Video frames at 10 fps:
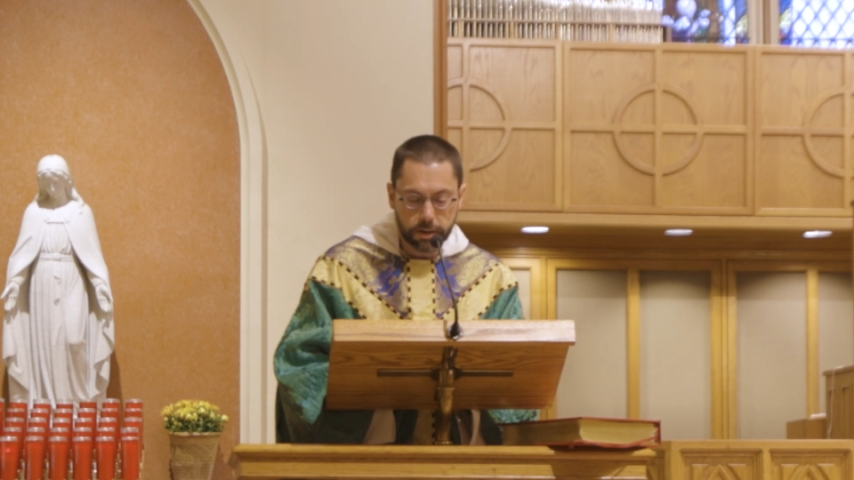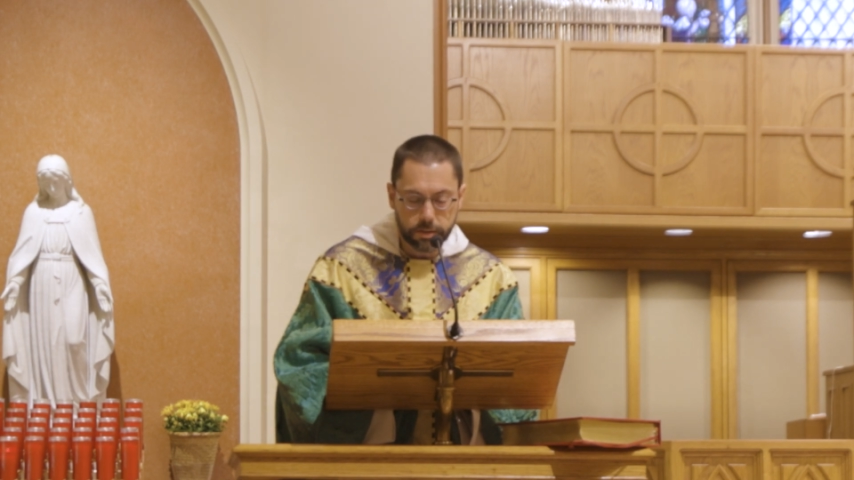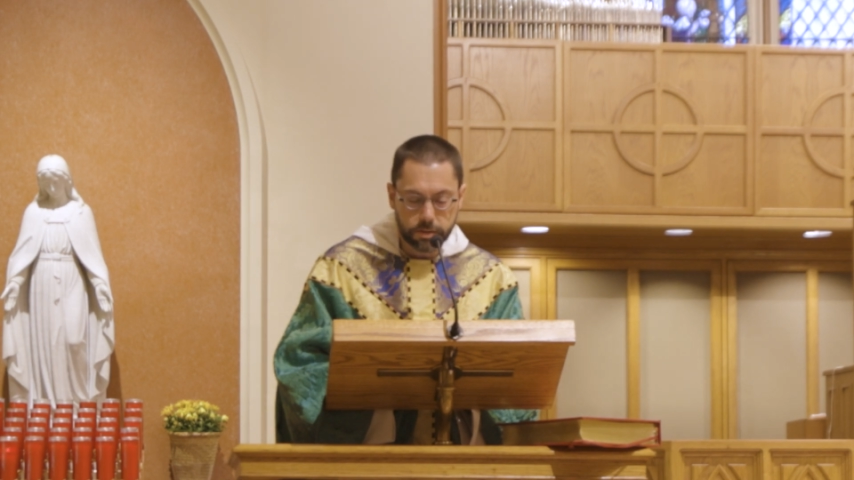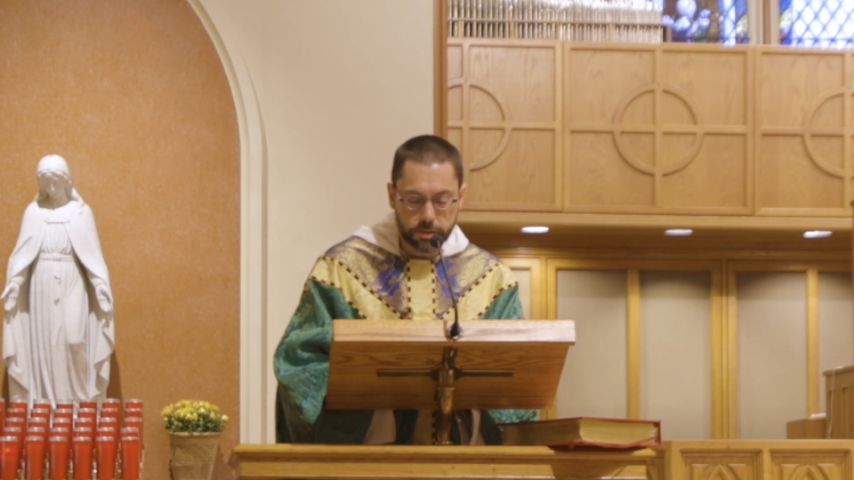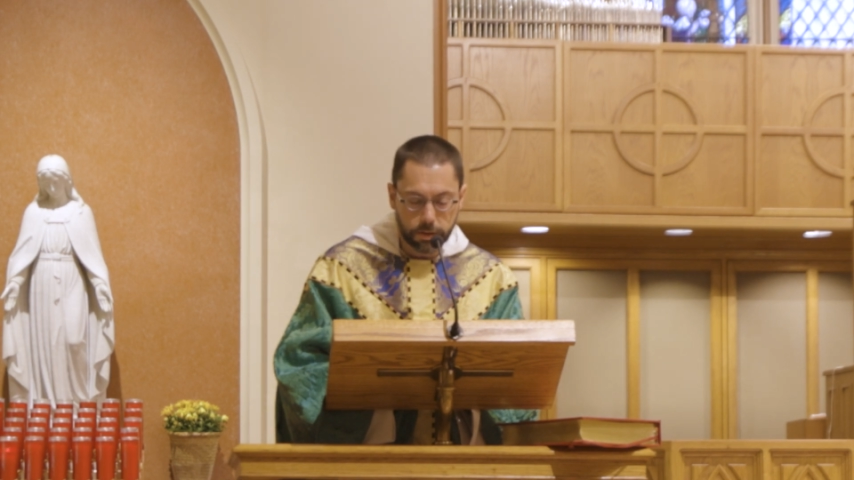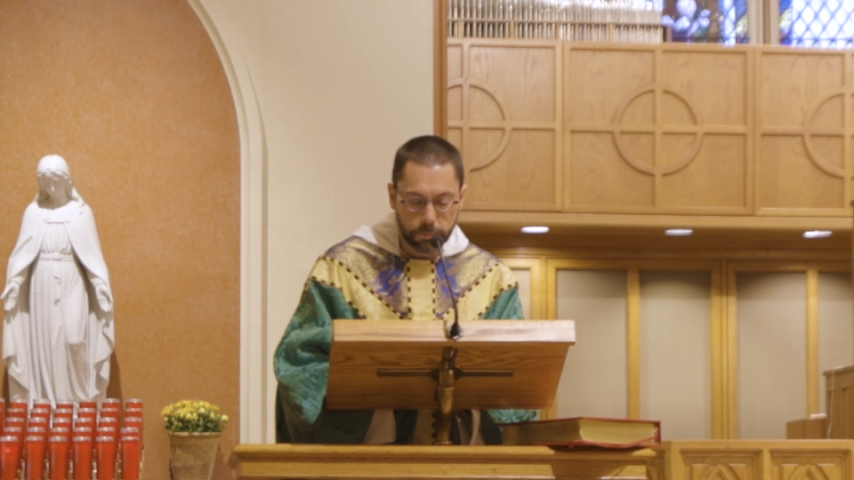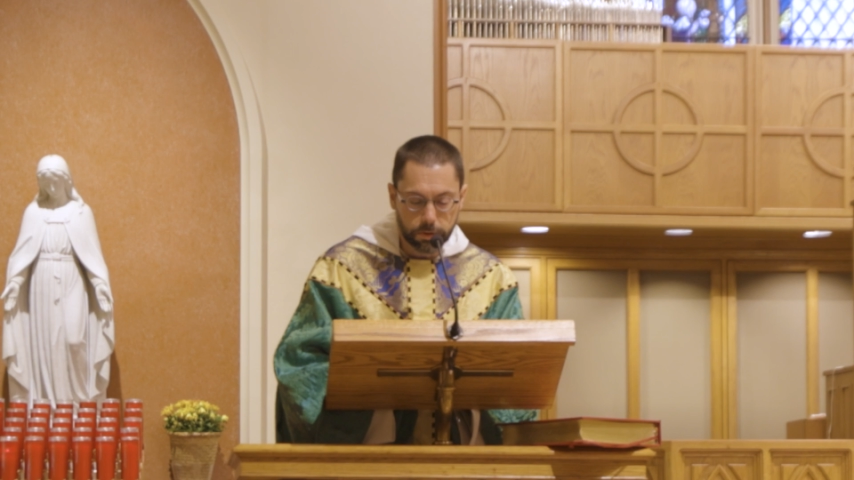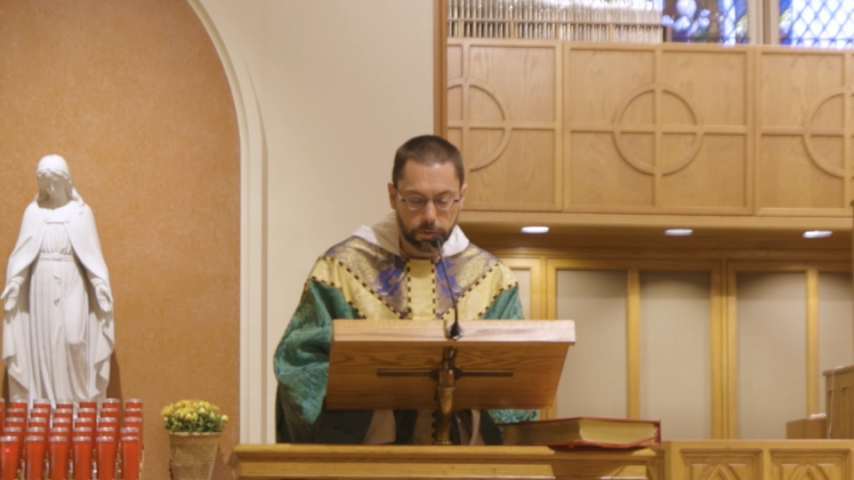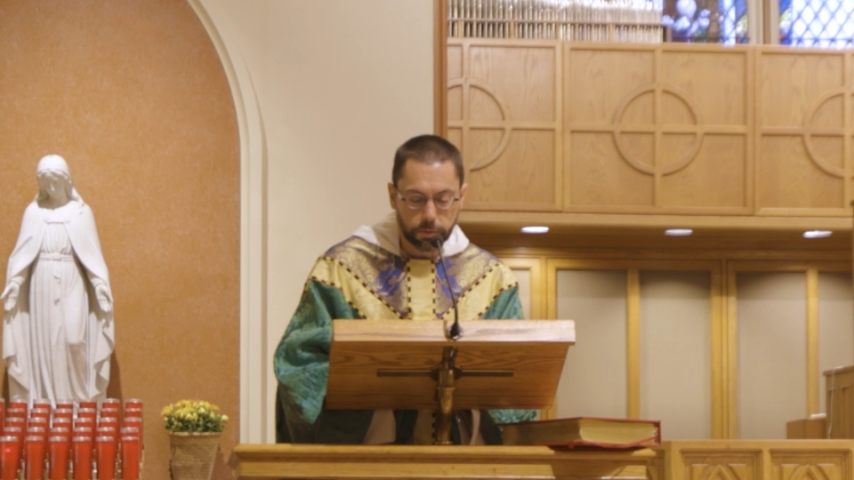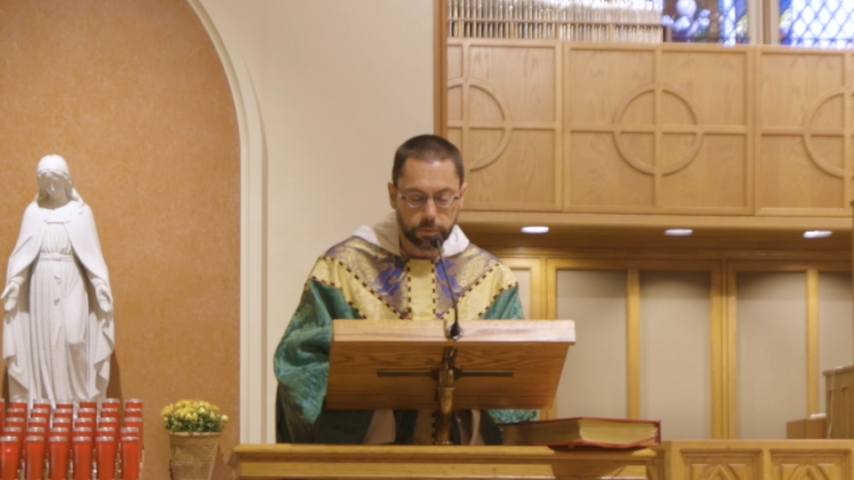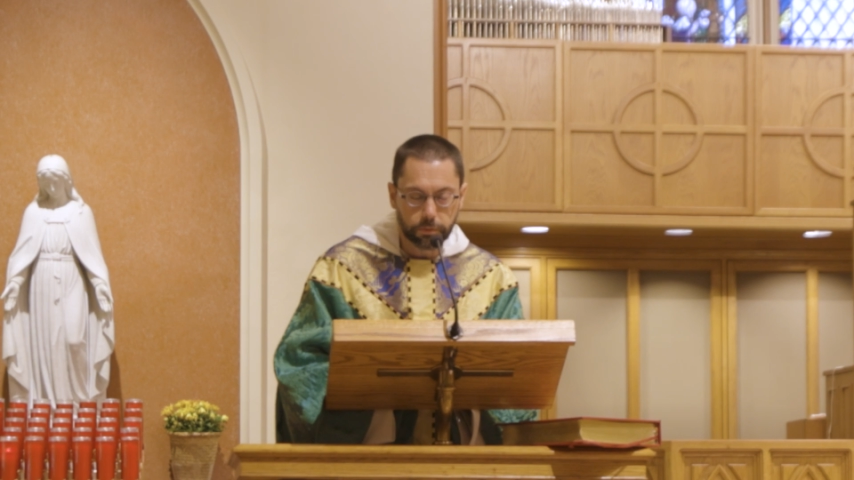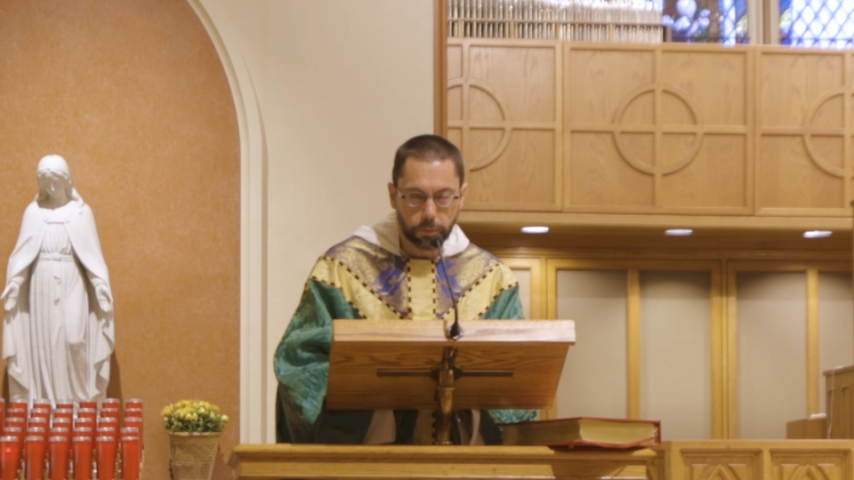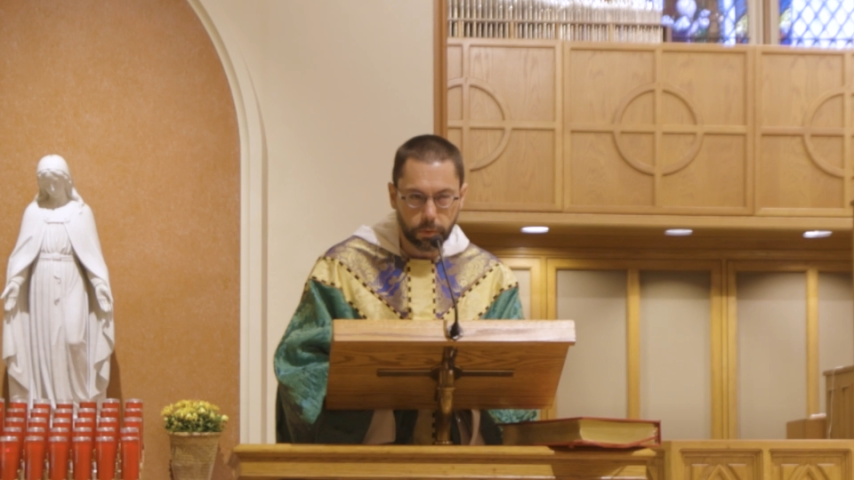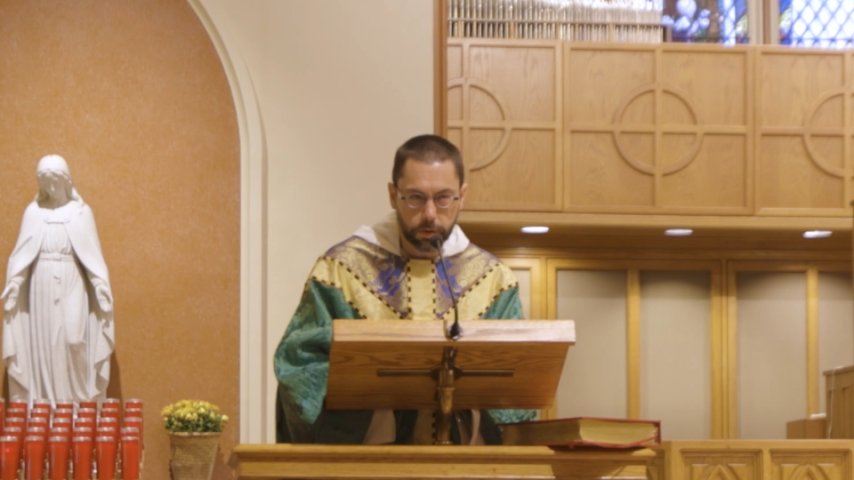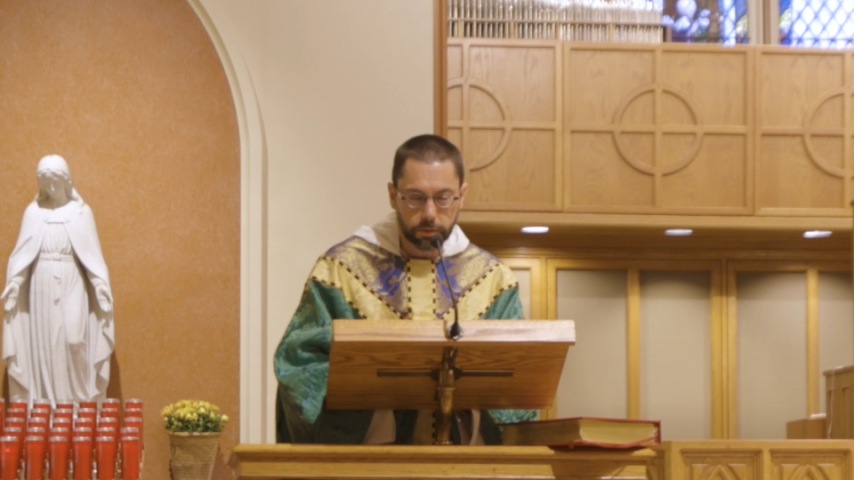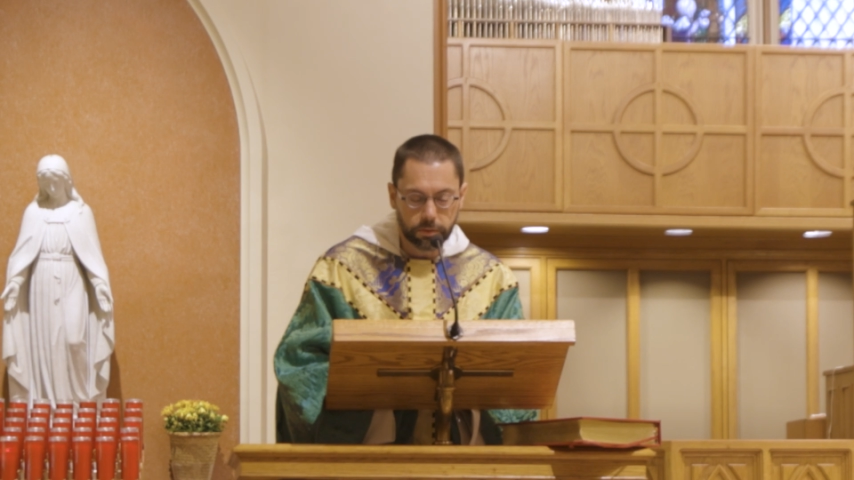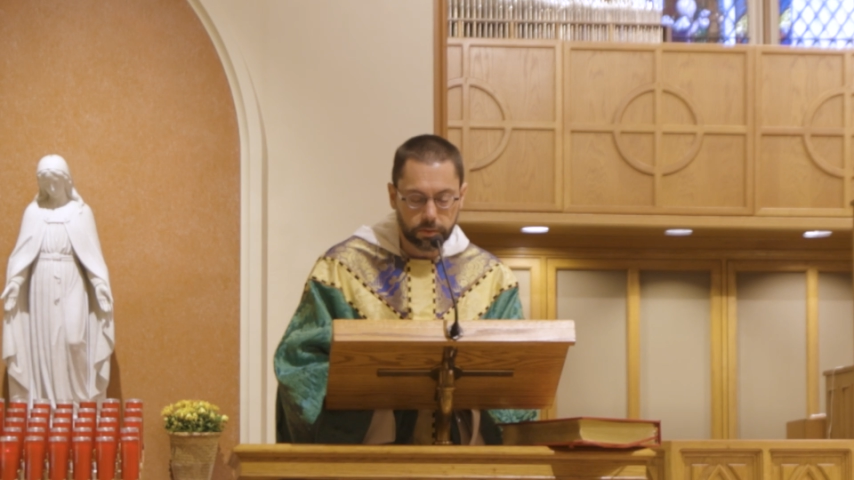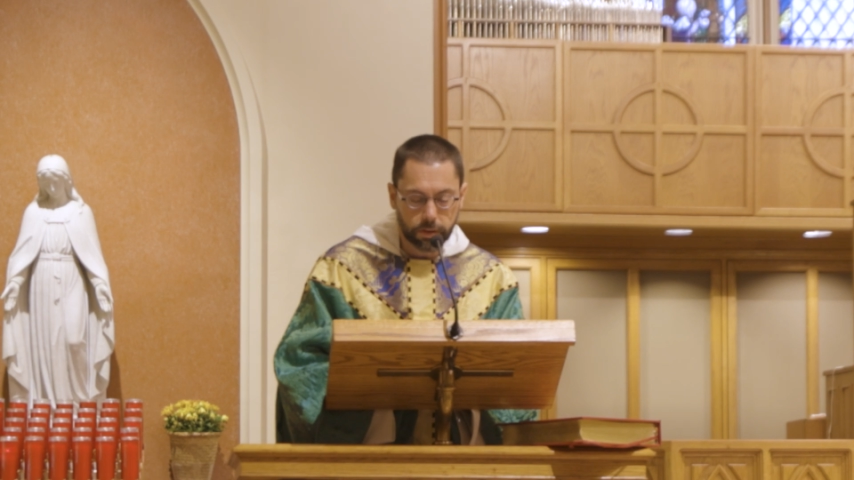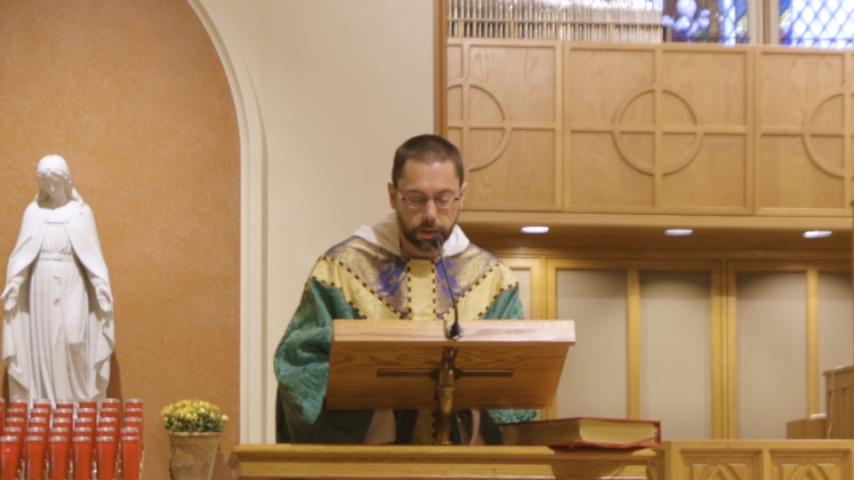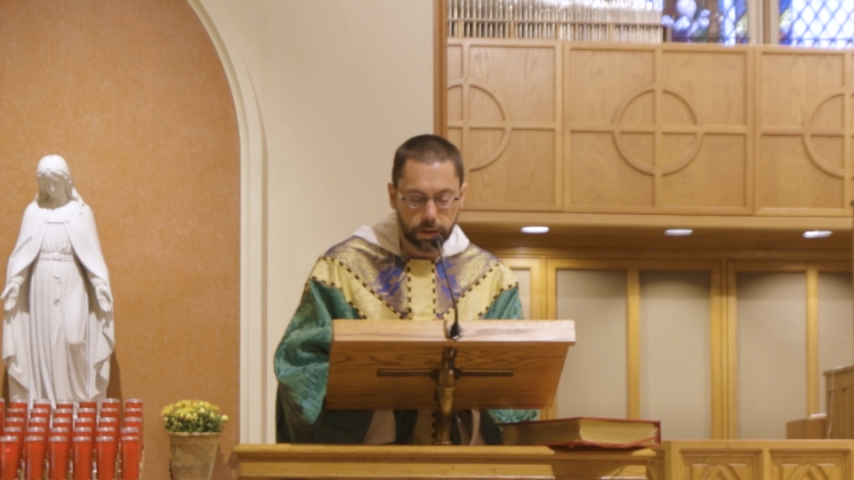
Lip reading: as someone whose voice